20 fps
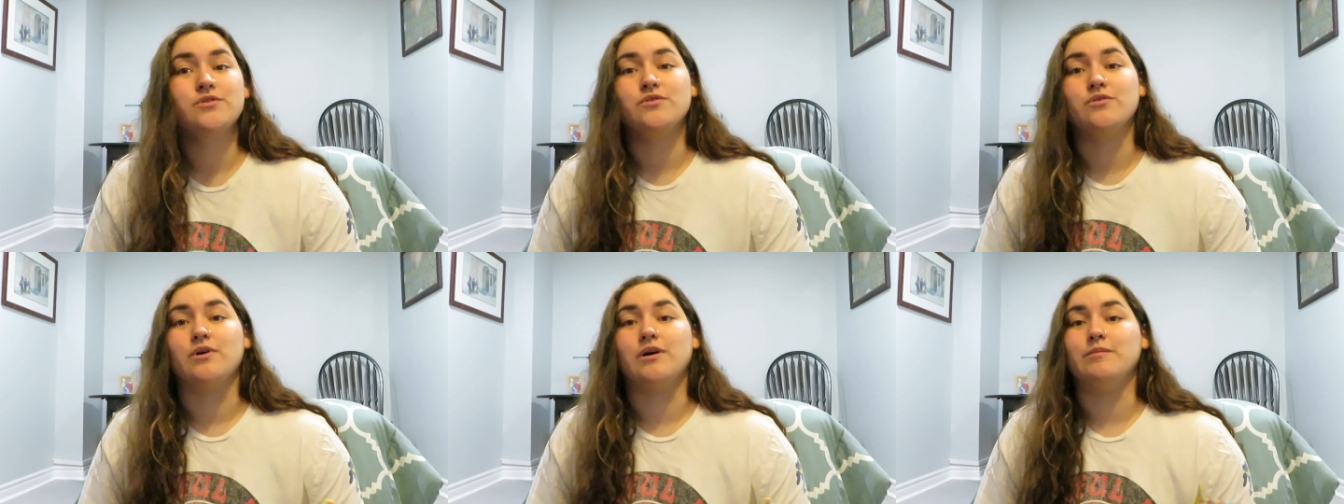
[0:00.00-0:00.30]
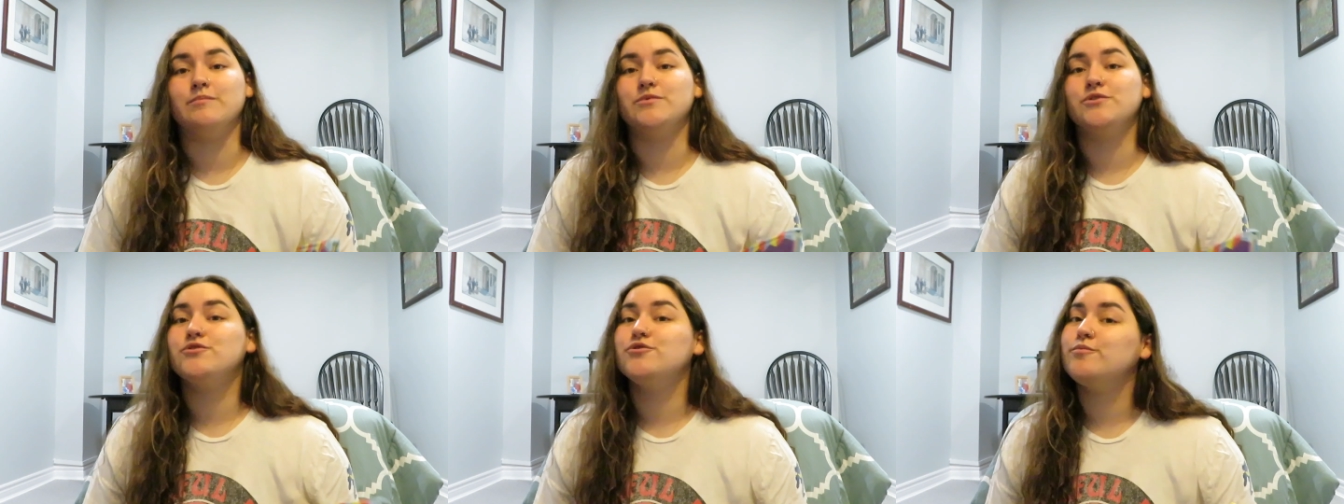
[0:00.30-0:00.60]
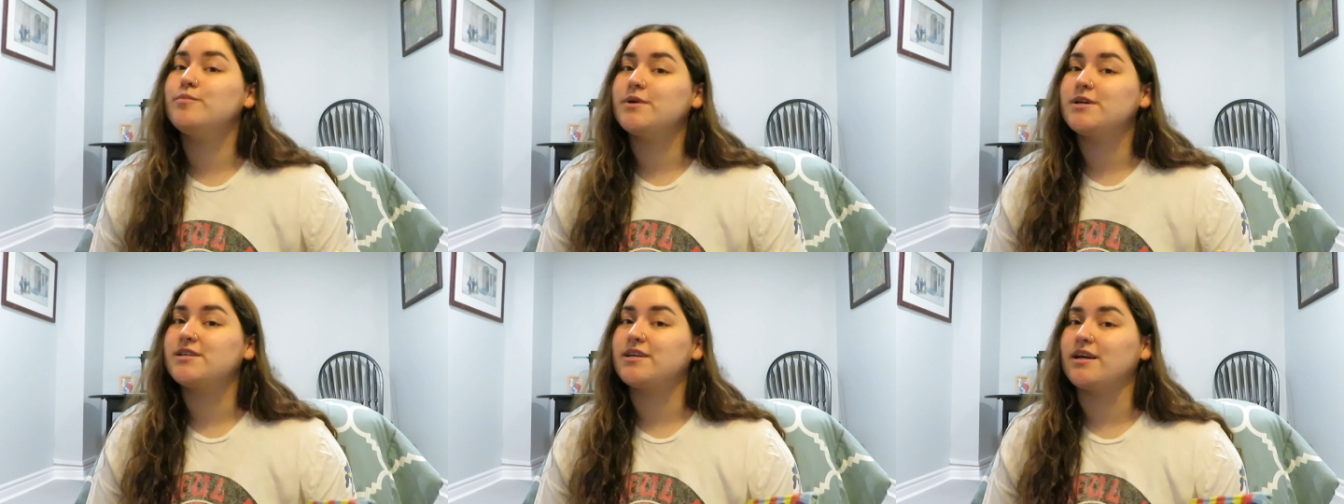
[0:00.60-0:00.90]
so I'm
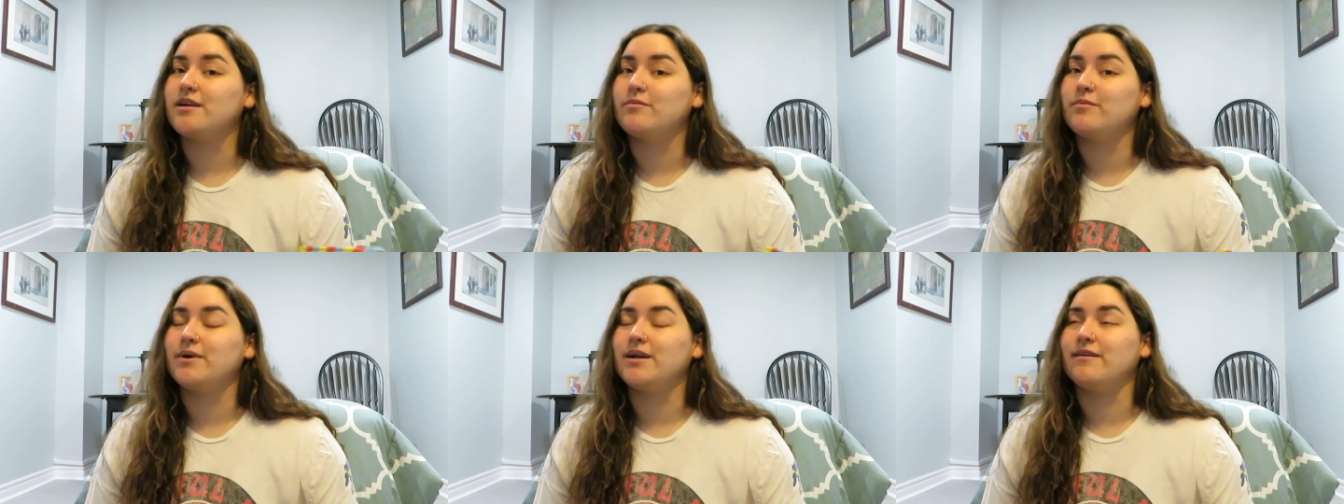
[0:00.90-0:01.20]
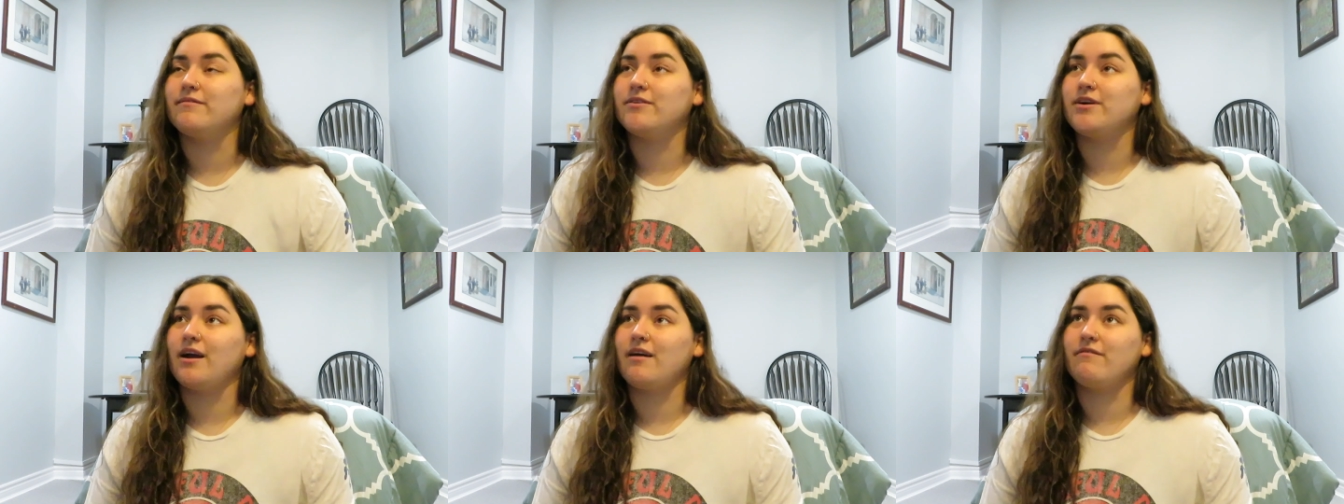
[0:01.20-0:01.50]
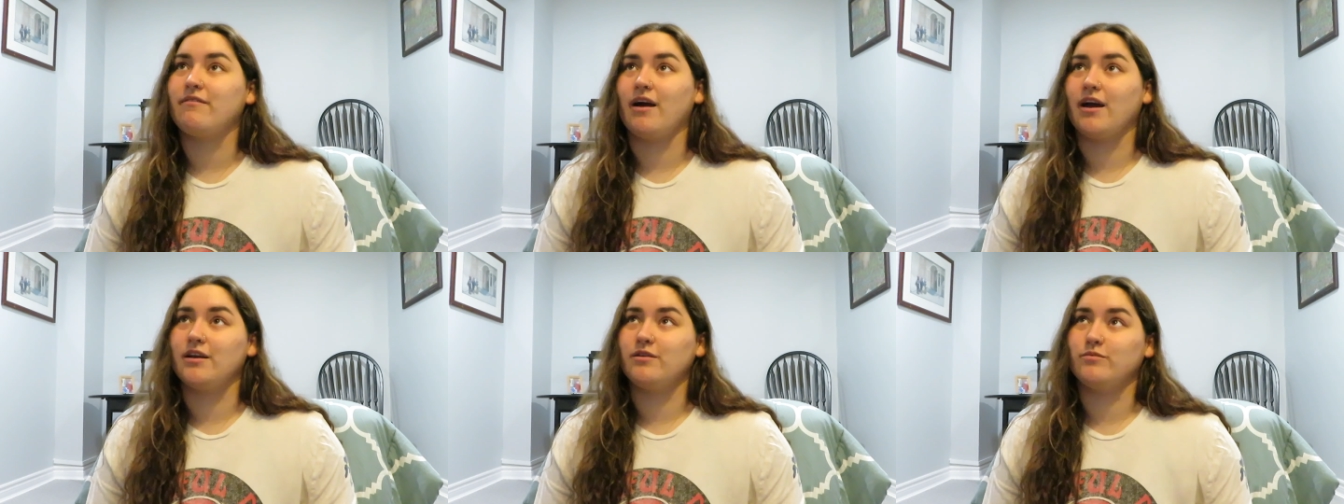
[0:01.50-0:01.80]
super excited whenever I
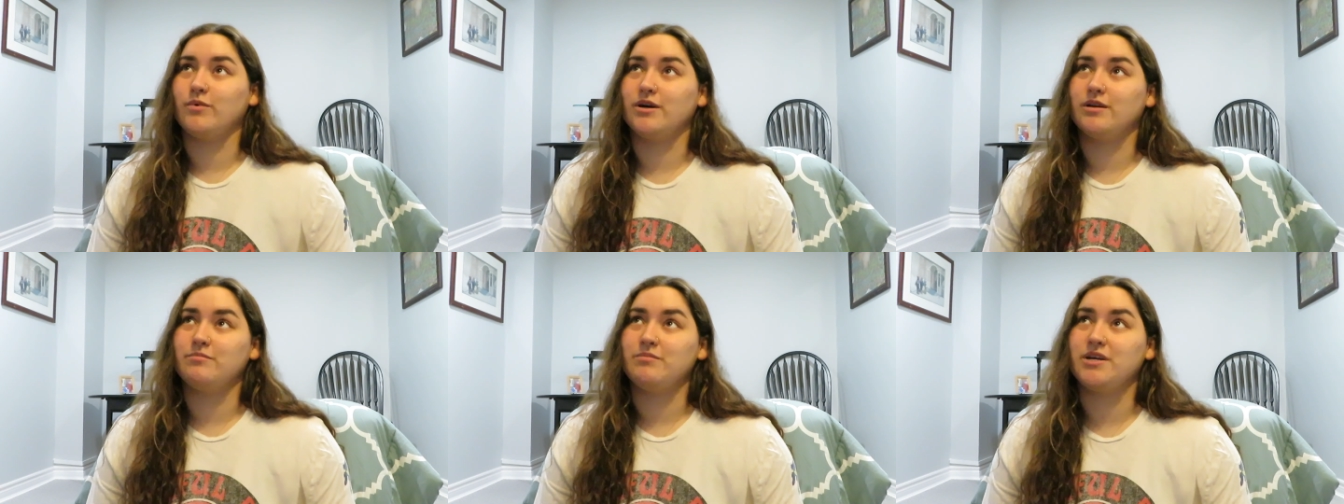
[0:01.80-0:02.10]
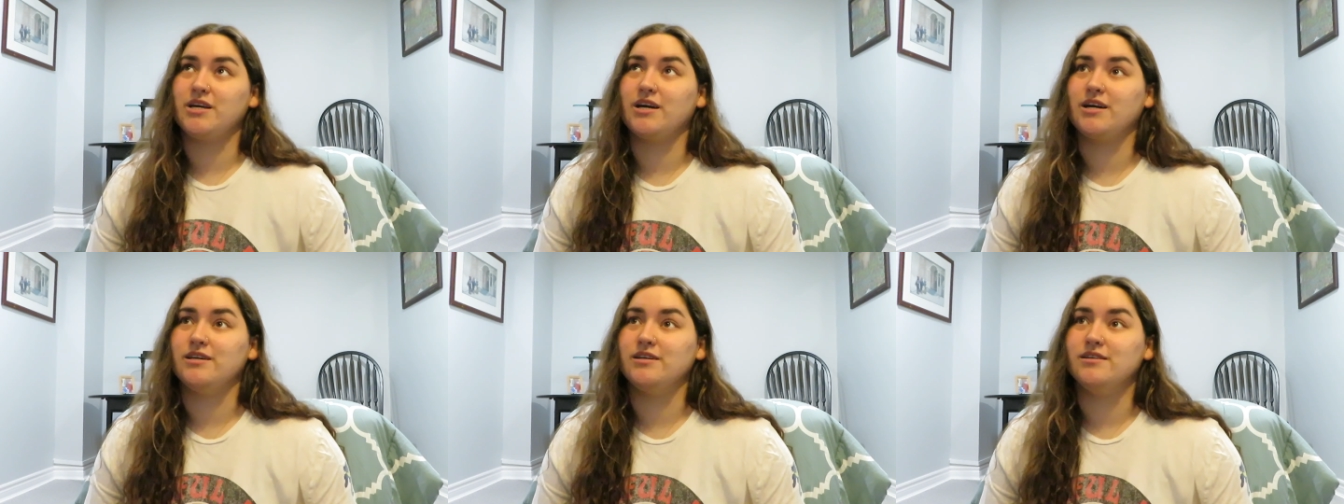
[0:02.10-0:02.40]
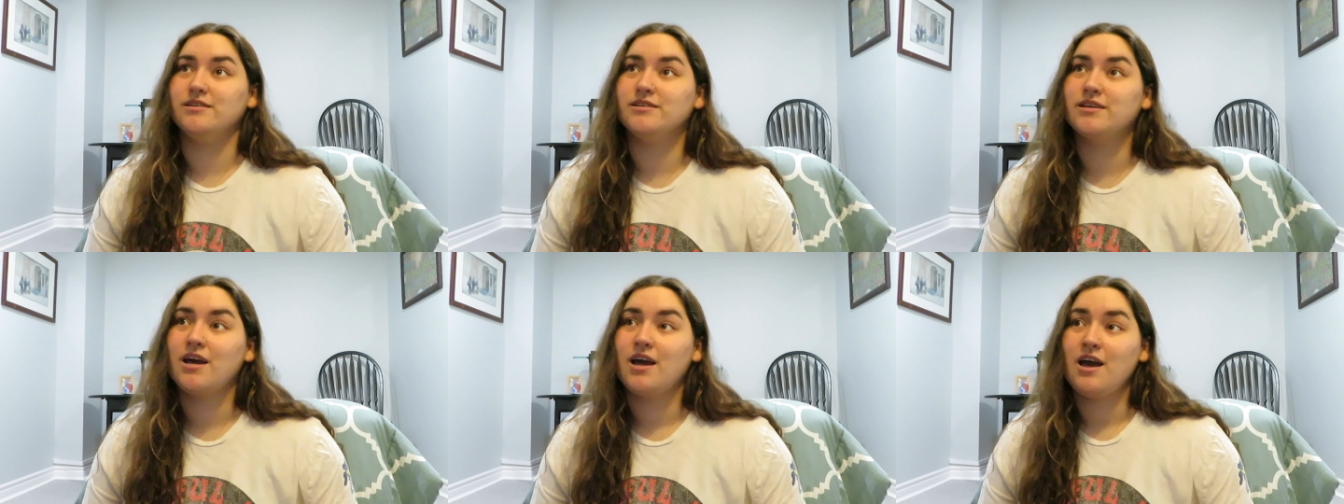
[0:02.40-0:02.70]
find one,
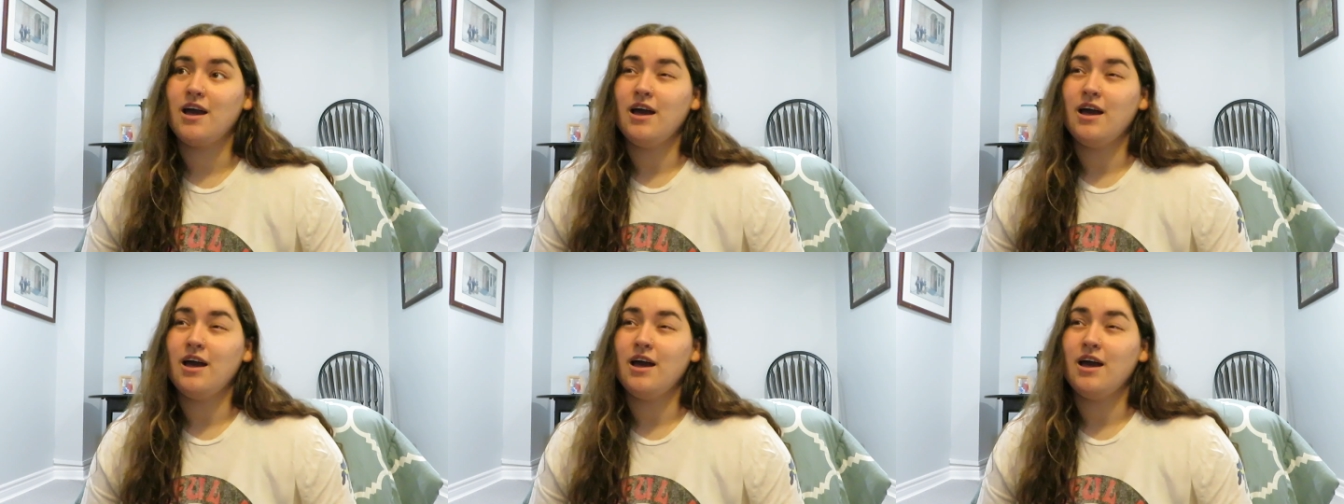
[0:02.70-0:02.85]
because